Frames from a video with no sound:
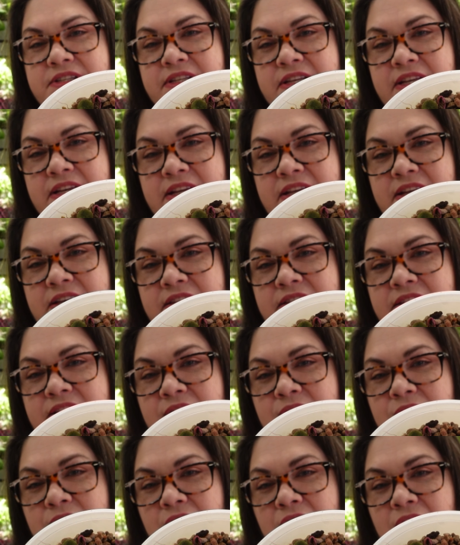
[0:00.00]
see,
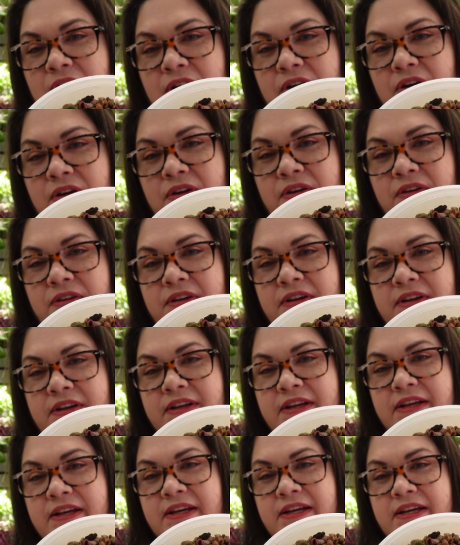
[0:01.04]
there are
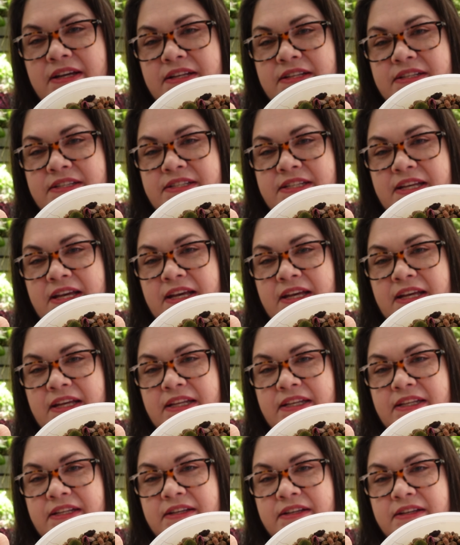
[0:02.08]

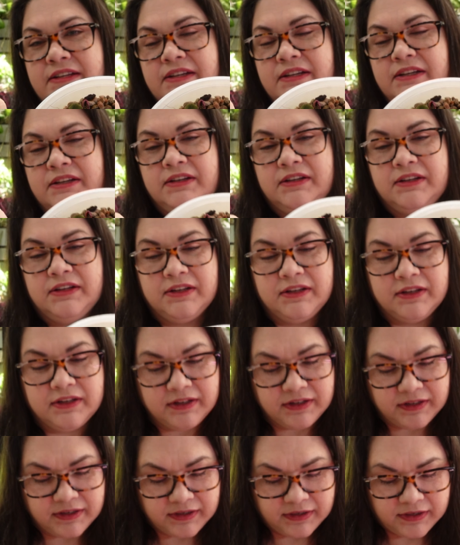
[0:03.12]
dead
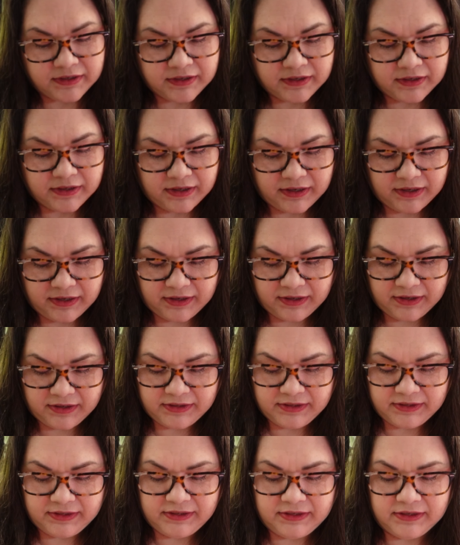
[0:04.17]

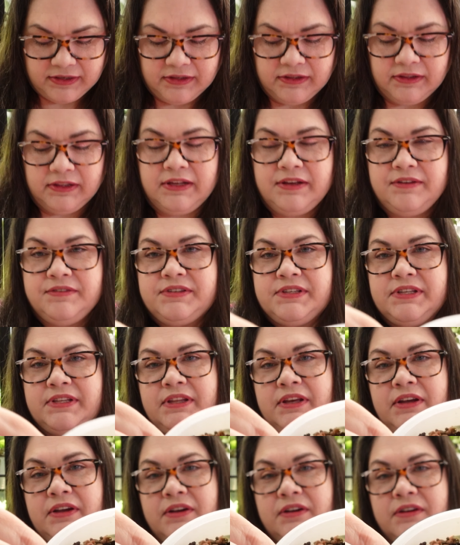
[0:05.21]
uh, leaves
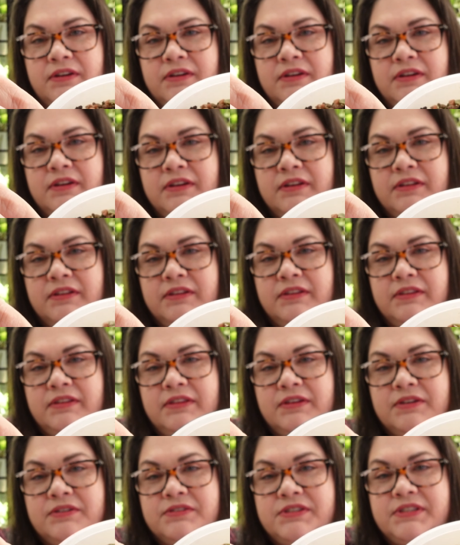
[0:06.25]
in there.
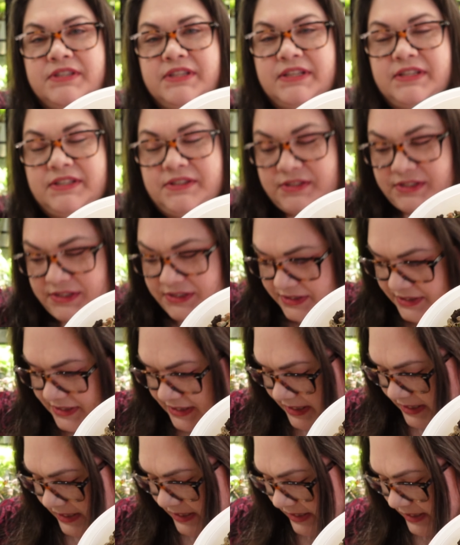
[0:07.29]
There's this is
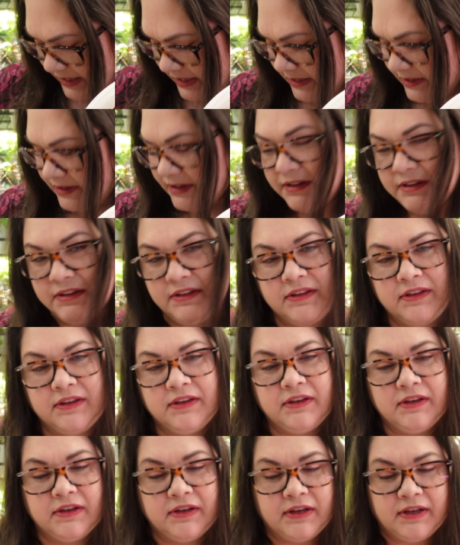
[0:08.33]
dead.
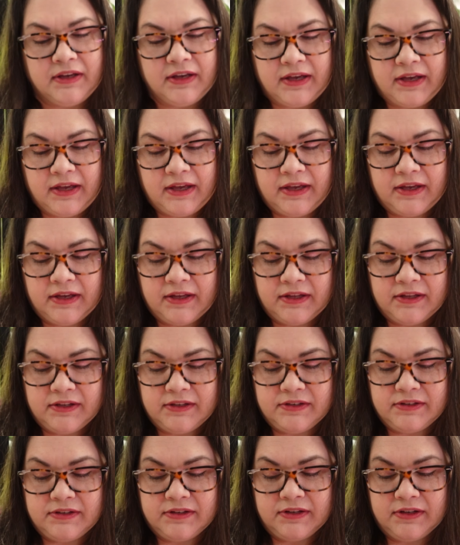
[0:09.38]

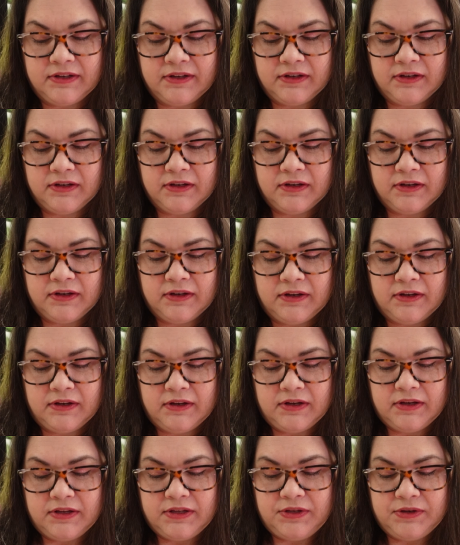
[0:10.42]
And
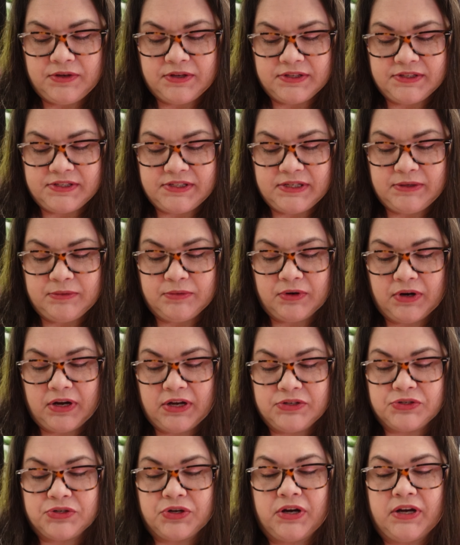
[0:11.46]
you can see where
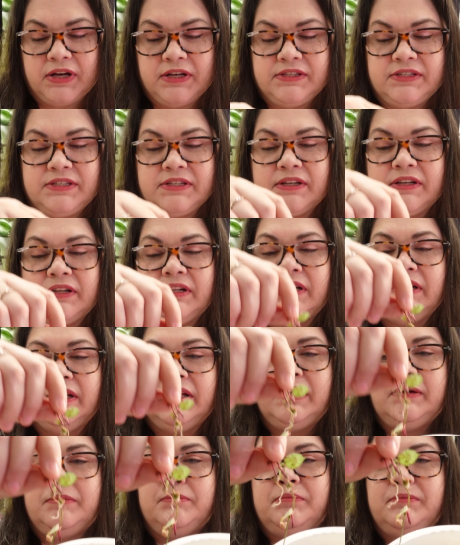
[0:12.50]
I tried to
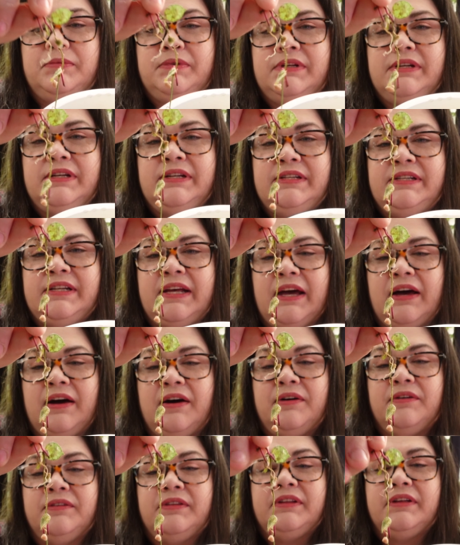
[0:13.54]
clip
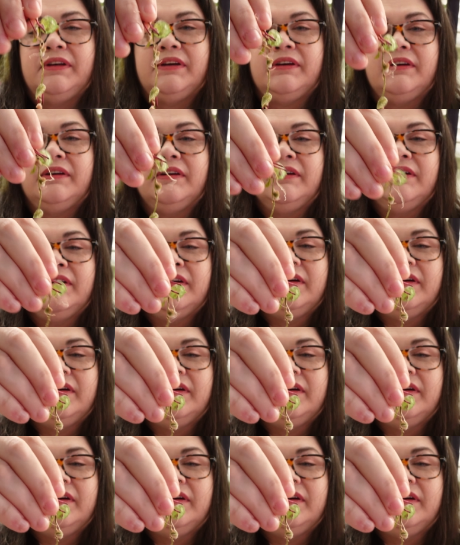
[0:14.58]
down the